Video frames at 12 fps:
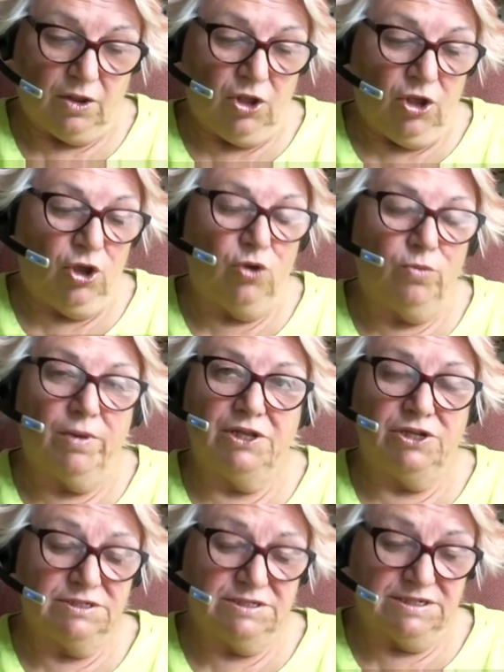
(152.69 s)
Who might
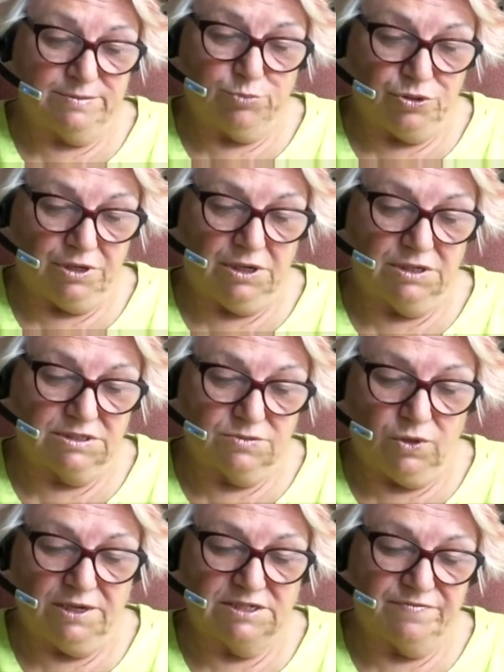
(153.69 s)
use this product?
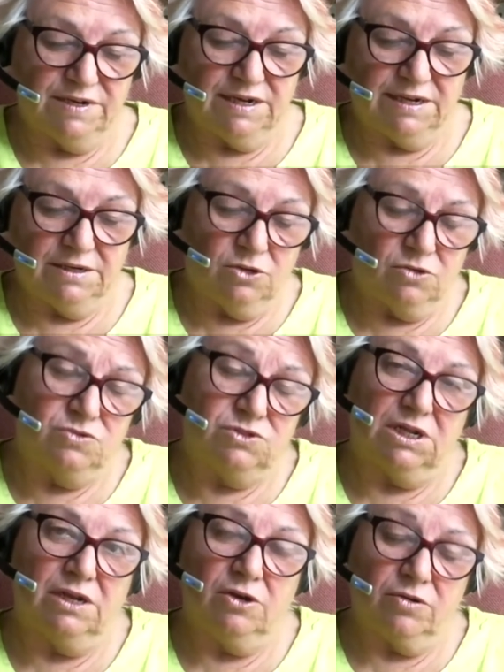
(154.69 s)
Well, it's for landlords
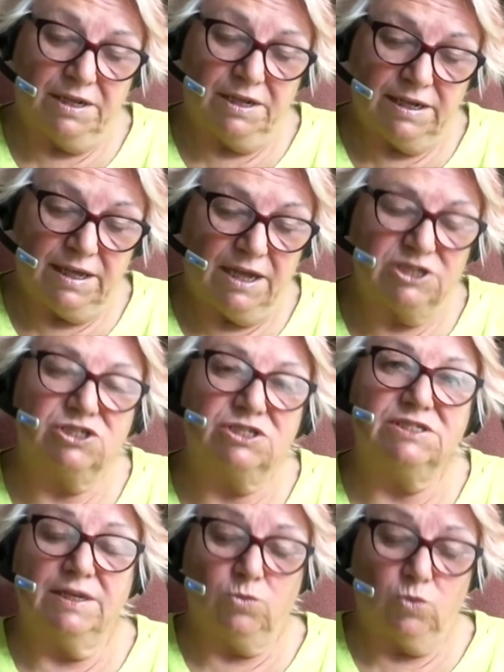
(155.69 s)
unlocking cash
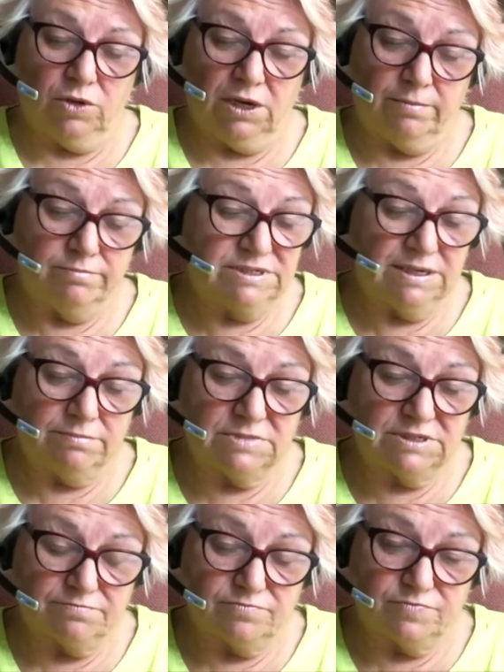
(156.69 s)
because they want lump
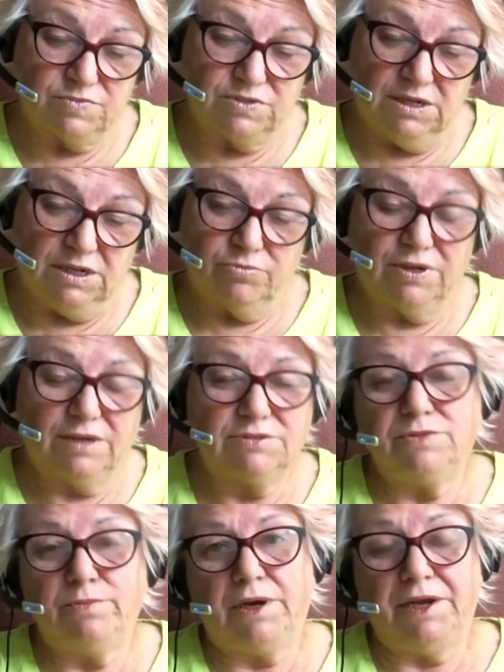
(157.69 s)
sums, perhaps to
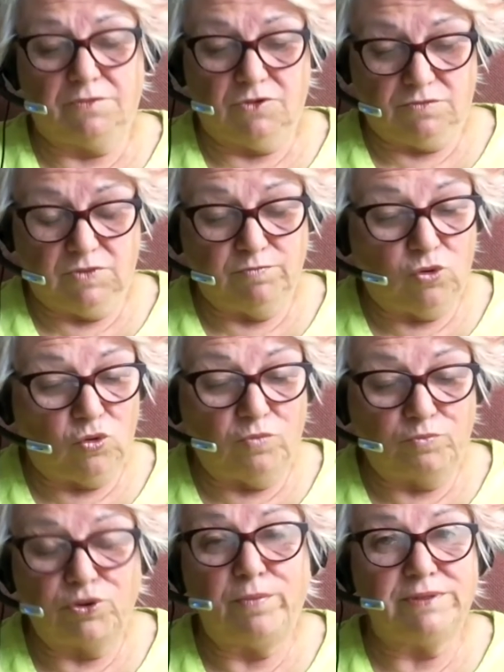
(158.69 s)
buy more
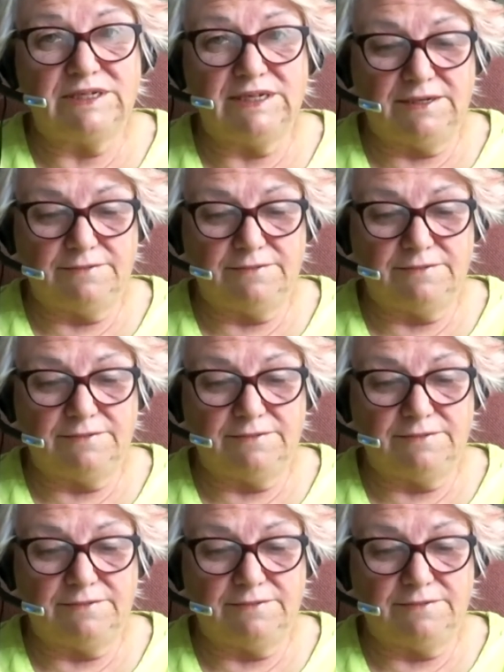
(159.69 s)
property,